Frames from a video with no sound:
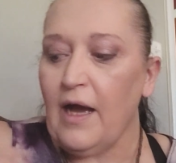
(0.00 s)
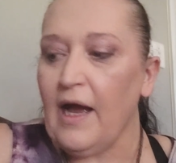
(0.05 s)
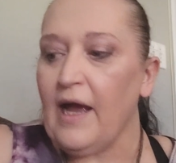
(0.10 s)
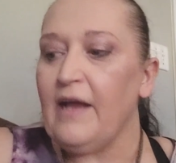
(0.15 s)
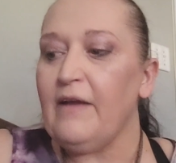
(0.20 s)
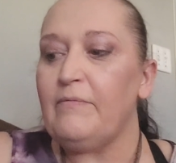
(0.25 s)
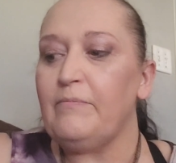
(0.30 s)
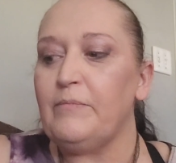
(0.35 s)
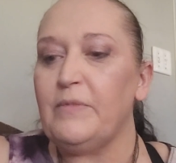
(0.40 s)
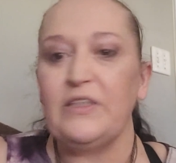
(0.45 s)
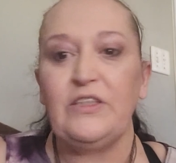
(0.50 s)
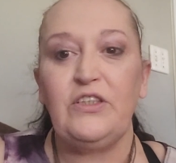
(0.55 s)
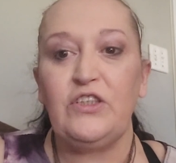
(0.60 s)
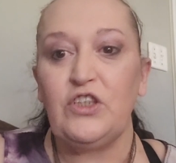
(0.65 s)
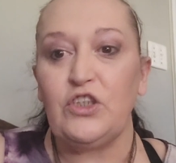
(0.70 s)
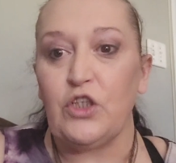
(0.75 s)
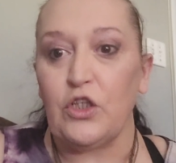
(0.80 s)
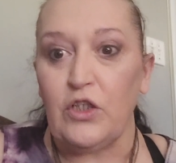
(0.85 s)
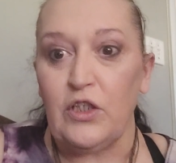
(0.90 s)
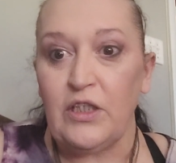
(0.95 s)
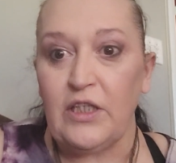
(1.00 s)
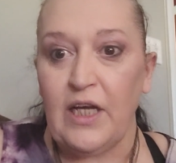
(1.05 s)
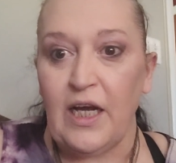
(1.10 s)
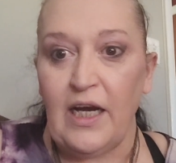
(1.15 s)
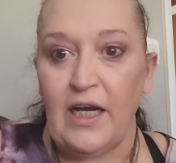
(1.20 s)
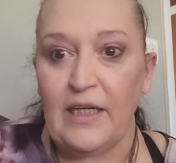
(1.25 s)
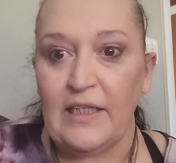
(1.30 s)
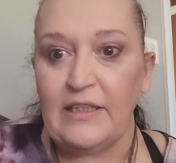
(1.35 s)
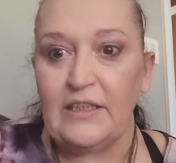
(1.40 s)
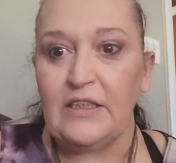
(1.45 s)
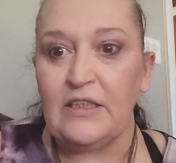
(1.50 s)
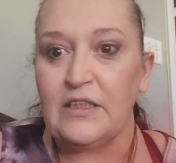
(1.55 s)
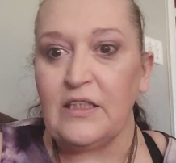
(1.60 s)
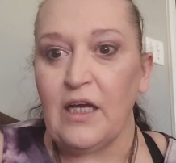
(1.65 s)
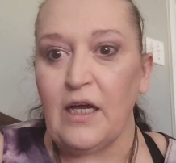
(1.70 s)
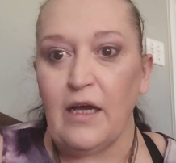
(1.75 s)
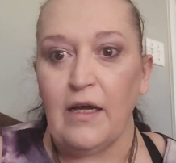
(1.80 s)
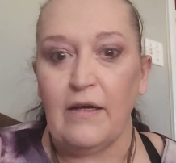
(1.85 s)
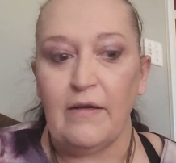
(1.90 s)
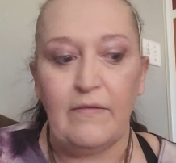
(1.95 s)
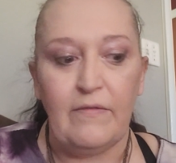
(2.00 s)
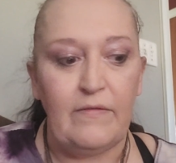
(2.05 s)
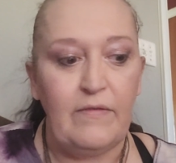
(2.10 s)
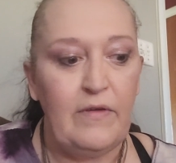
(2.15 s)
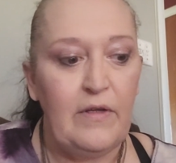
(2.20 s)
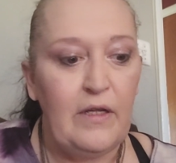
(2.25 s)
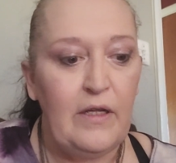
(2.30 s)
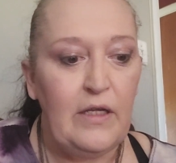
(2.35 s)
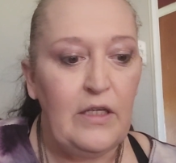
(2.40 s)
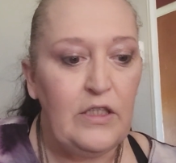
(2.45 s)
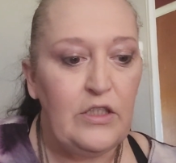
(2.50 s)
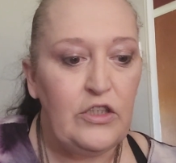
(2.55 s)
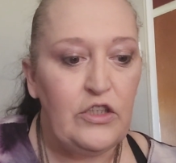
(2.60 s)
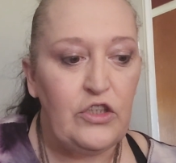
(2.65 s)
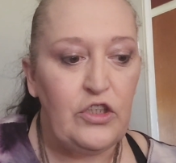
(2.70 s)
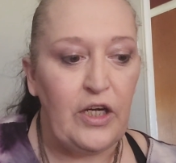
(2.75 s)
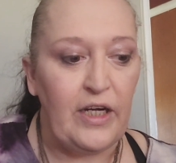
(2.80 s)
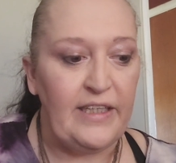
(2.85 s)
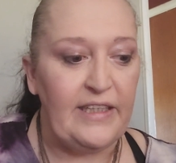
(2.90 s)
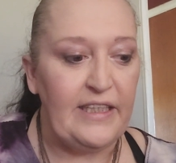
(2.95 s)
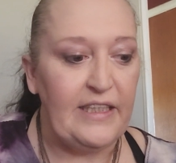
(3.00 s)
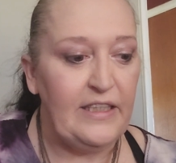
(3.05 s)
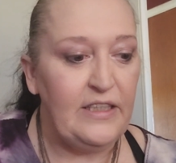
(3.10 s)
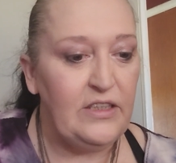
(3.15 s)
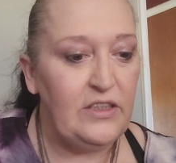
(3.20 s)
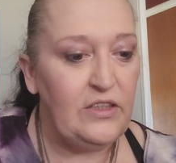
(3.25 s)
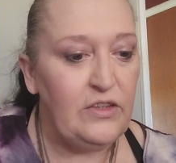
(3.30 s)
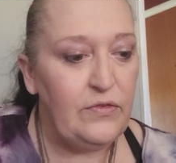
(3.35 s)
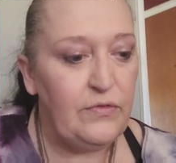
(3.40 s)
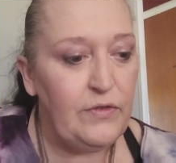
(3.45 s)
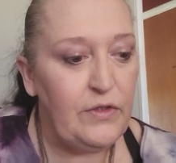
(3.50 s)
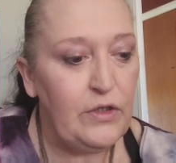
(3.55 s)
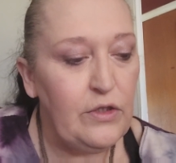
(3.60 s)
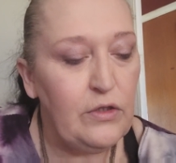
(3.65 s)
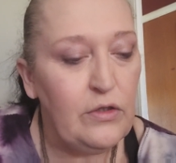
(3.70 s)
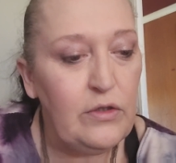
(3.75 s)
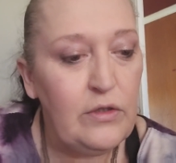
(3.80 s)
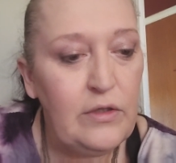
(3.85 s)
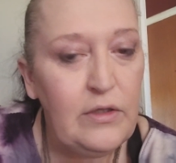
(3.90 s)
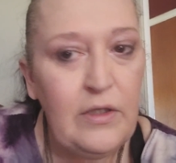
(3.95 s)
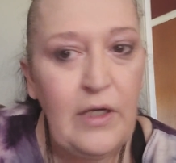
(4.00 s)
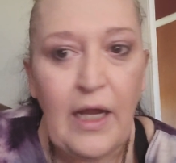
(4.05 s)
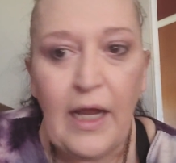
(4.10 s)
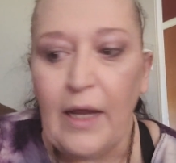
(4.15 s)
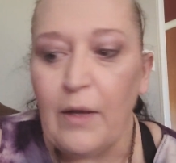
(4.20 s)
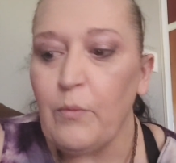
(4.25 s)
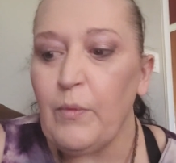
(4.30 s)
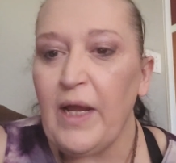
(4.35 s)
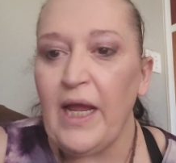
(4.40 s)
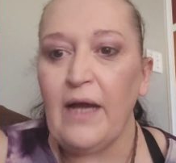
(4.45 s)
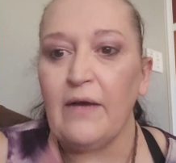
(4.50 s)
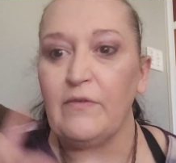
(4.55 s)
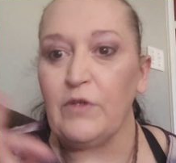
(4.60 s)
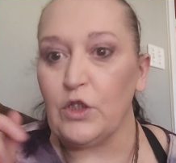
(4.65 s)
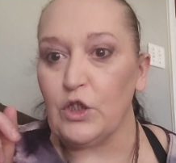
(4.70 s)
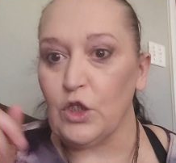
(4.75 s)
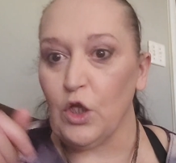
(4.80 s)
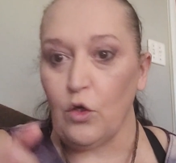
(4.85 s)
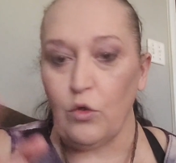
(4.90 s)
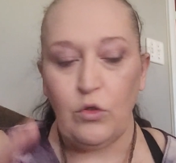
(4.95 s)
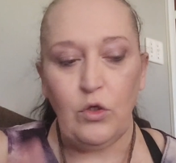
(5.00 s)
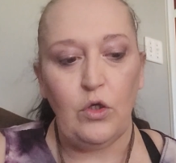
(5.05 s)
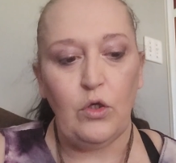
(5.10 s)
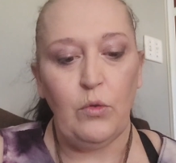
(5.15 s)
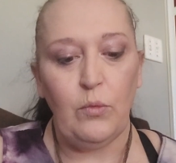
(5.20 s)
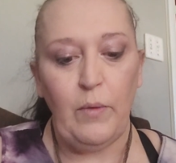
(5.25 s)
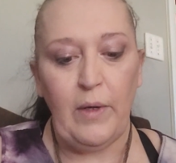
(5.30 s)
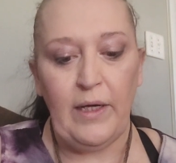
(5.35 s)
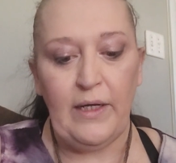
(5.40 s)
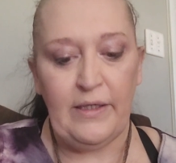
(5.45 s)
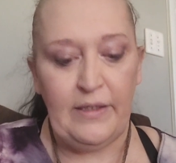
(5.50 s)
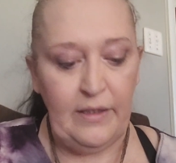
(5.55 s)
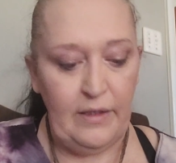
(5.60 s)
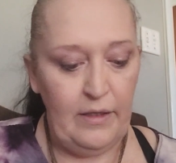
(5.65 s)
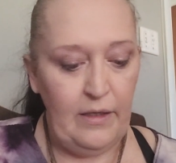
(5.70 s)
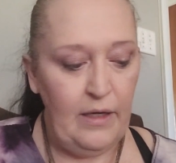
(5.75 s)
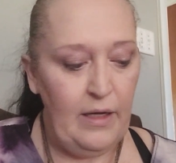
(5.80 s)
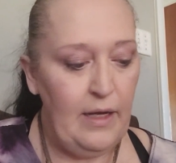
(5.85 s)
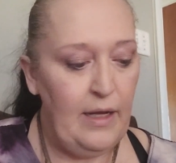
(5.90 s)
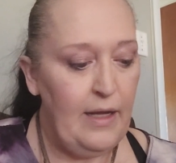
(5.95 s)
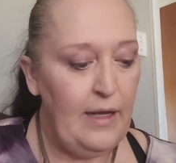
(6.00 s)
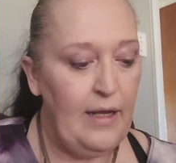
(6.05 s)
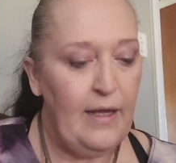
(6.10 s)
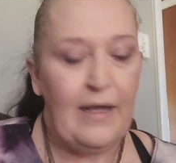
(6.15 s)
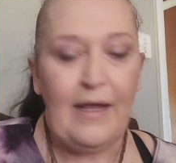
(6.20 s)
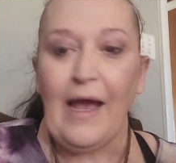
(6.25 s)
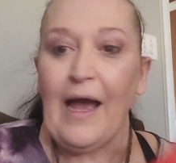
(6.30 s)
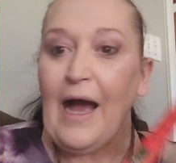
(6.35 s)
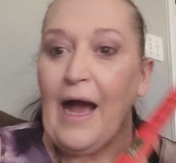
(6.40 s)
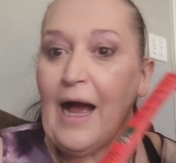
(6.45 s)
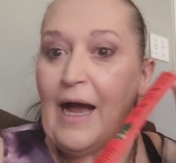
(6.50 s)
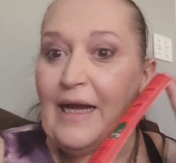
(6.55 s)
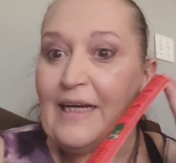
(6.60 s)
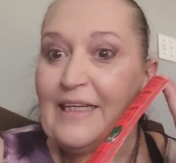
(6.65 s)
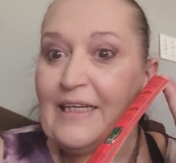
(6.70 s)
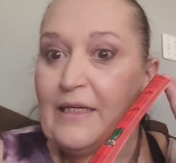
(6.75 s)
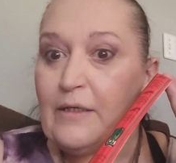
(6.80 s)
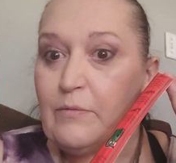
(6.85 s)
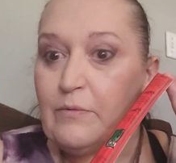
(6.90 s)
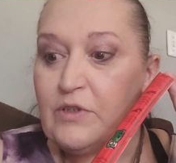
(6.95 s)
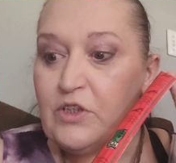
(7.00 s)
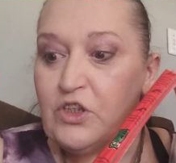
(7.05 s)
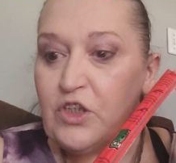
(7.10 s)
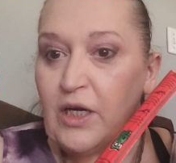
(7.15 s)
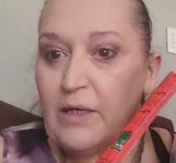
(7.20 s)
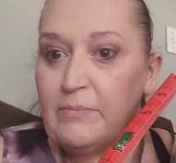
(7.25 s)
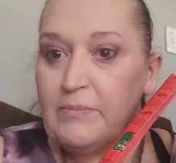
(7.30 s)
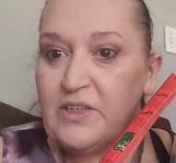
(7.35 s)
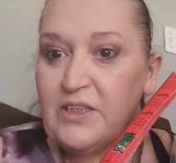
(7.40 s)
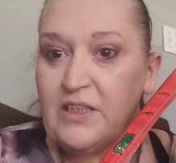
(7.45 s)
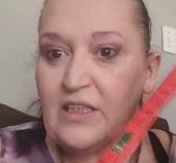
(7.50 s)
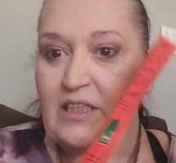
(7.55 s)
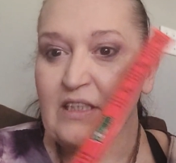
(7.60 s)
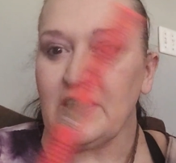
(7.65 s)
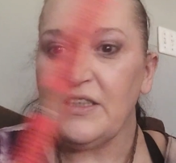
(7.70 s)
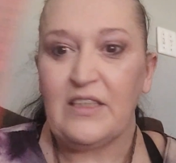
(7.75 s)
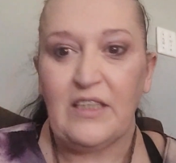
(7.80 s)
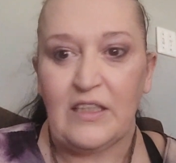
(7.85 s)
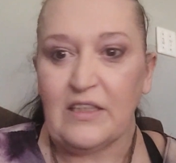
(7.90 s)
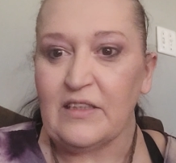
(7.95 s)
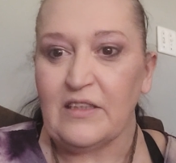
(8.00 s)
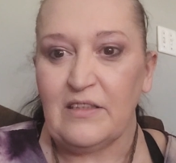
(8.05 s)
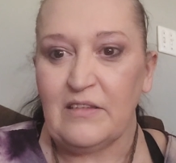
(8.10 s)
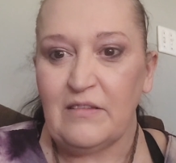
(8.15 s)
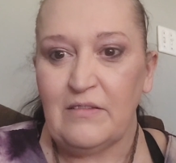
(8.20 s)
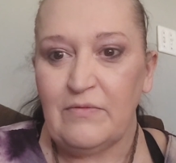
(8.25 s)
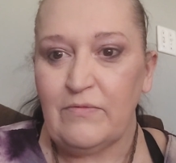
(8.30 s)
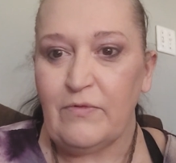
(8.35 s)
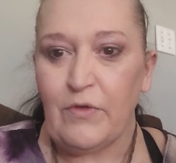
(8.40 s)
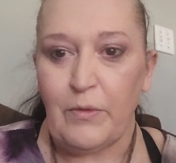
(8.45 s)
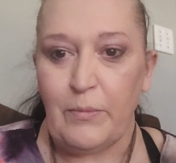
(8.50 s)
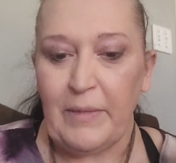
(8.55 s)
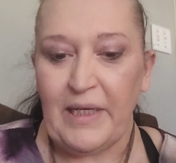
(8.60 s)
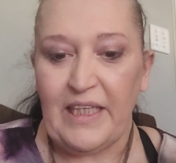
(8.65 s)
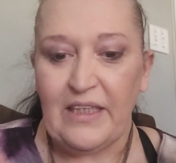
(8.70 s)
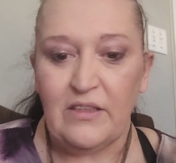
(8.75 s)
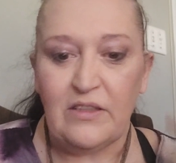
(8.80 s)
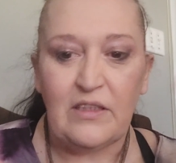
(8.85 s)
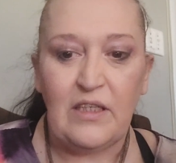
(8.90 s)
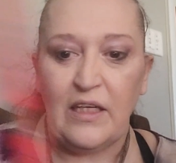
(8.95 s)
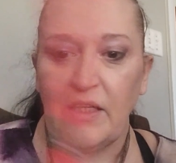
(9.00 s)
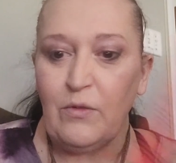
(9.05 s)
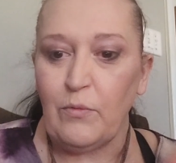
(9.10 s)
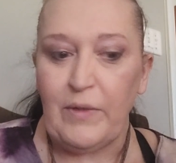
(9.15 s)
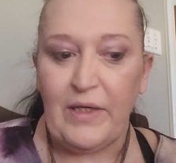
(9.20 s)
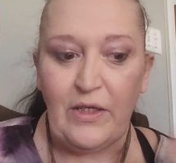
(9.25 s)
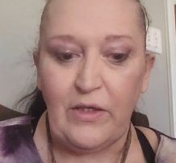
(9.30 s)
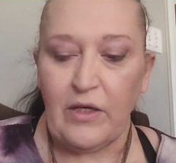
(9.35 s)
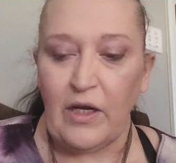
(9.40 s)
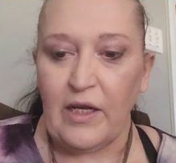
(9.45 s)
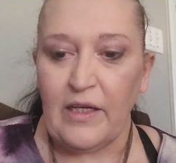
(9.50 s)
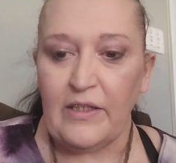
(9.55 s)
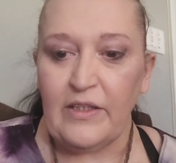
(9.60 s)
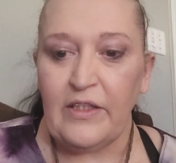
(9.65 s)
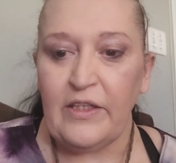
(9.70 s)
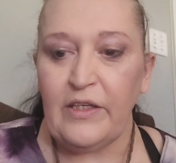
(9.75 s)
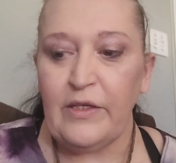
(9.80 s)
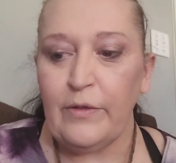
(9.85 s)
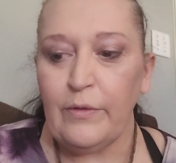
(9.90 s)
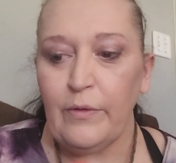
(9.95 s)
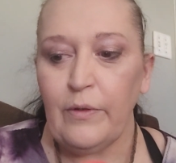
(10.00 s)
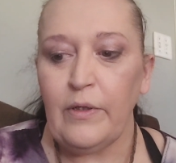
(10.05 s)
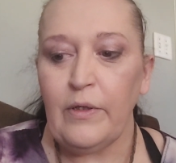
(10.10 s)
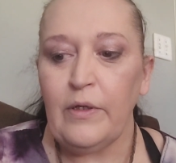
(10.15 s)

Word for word: I have missed certain kinds of Chinese food, and we have a local one. I eat with chopsticks because for me it's kind of weird not to.